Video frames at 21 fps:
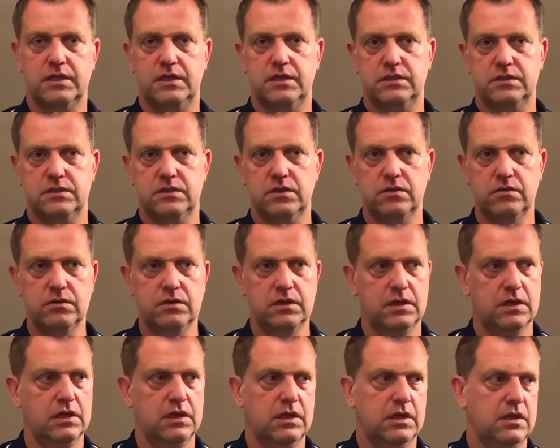And so
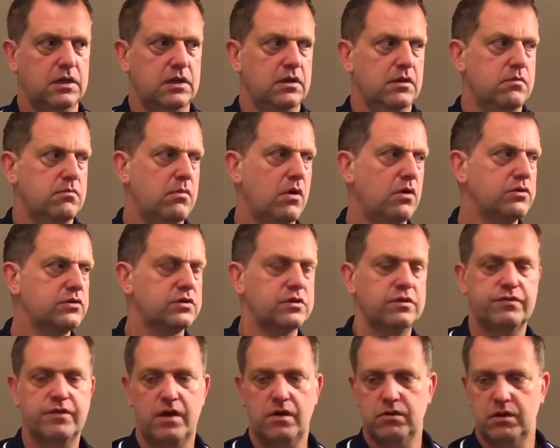most
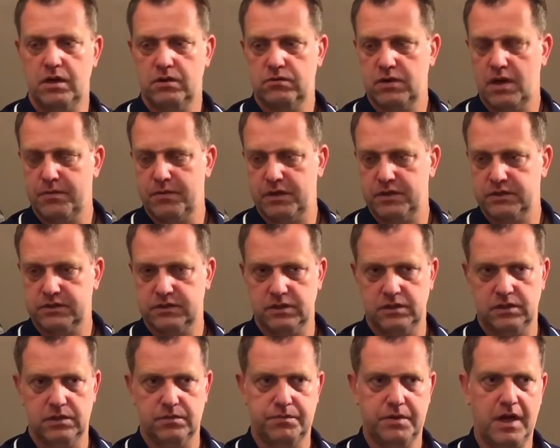of our rubbers
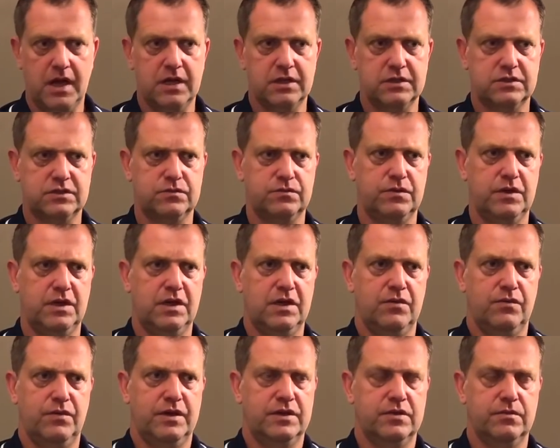in the past were